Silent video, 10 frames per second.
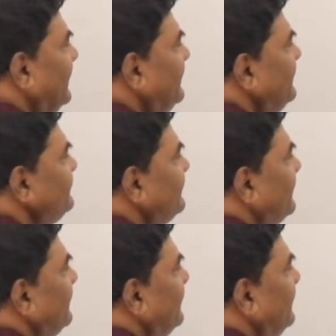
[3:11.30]

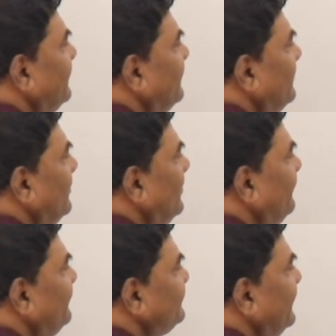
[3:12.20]
integer array
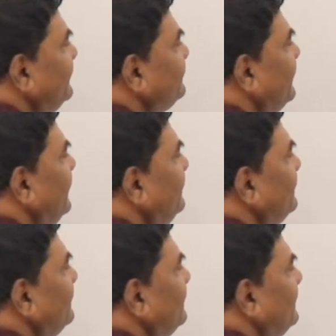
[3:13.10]
of size
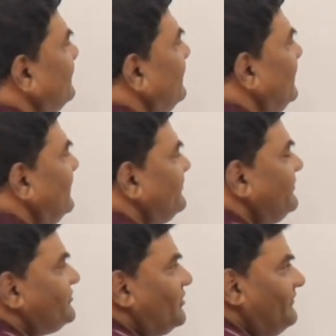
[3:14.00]
n. So
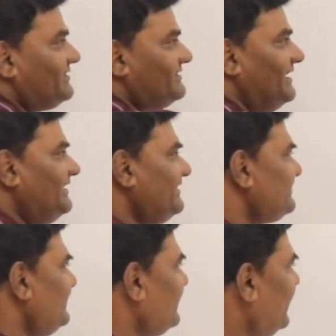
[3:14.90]
instead of this lengthy
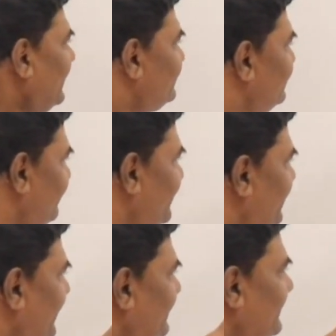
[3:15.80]
syntax, we
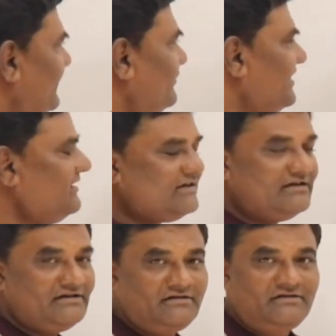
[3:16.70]
can allocate
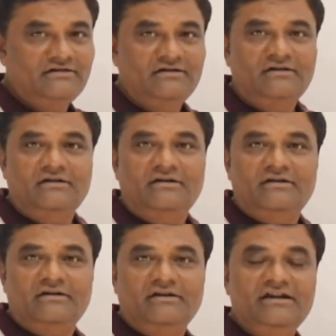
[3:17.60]
a
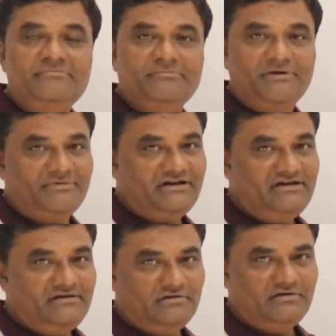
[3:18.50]
heap
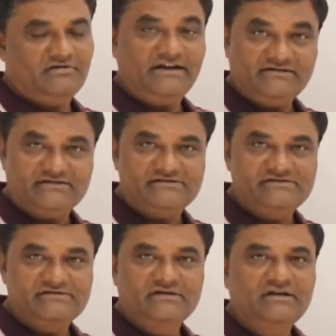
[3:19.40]
memory like
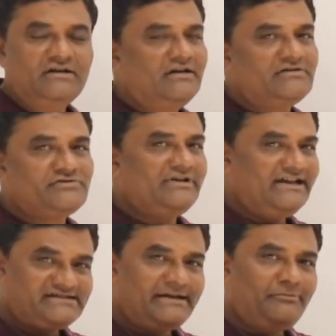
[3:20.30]
this. So
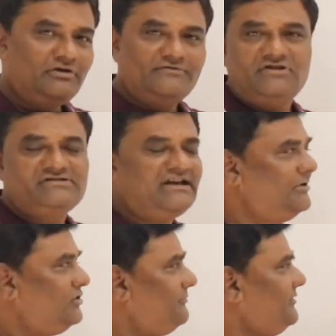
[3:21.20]
next time onwards, I
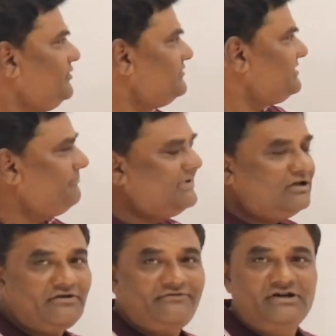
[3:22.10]
may not be using
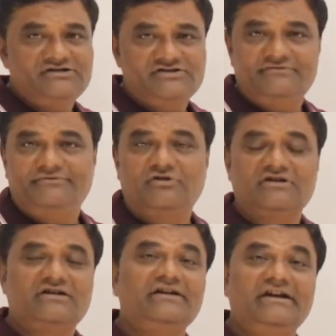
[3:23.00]
malloc function for
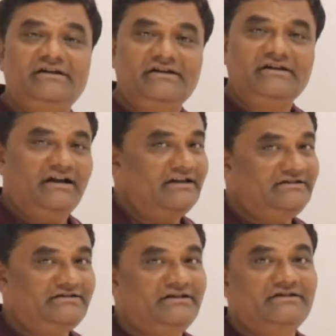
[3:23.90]
creating
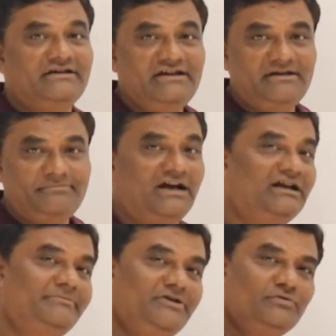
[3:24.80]
anything in a heap.
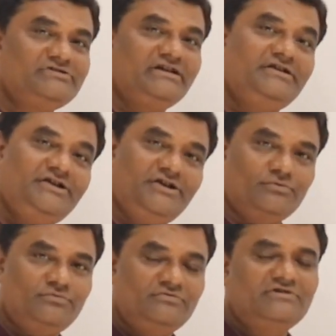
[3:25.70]
I'll be using
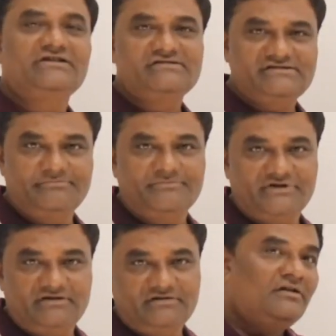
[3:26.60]
new. This is
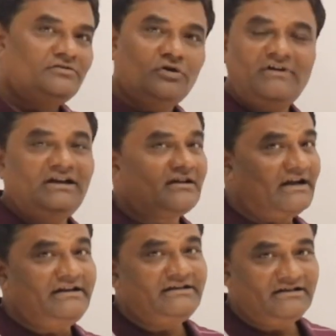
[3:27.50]
simple. Though while
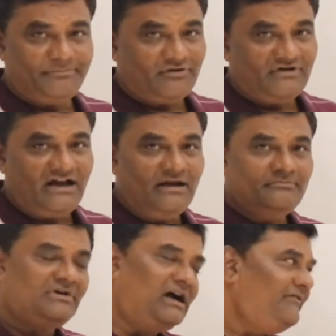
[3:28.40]
writing the
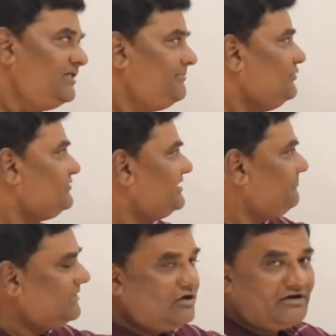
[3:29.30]
program, I will be
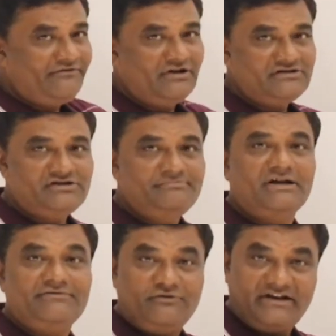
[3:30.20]
using malloc function,
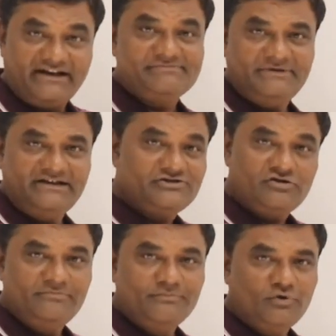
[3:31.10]
but for
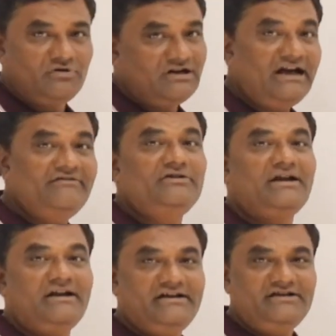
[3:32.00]
explanation on board, I will
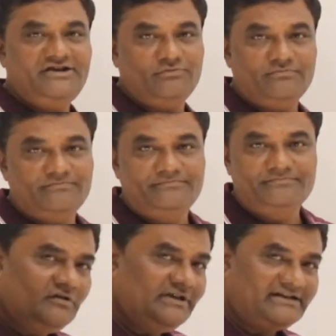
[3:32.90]
be writing new.
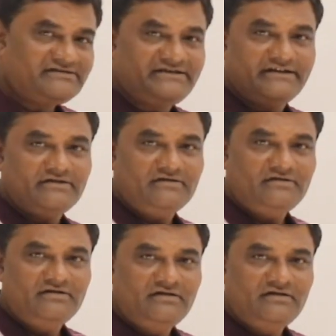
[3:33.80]
Now next thing,